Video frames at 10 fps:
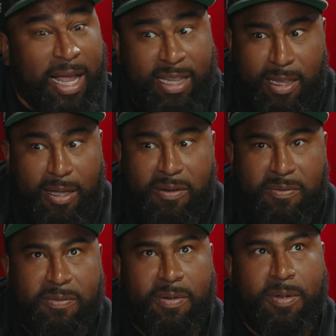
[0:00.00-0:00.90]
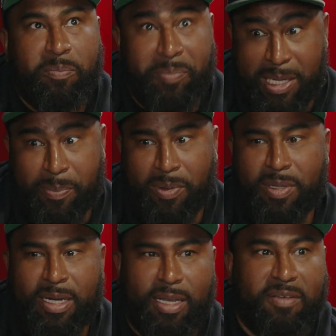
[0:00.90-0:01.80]
love
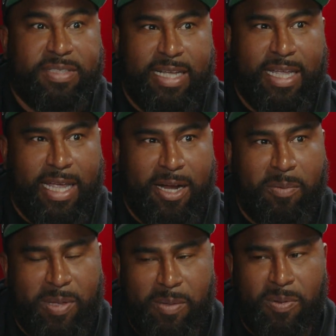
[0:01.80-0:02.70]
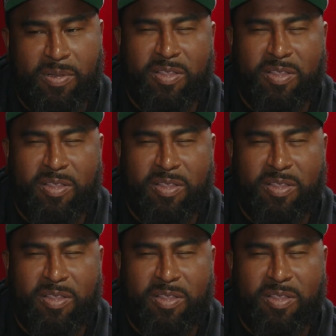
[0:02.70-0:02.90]
people and I love taking care of people.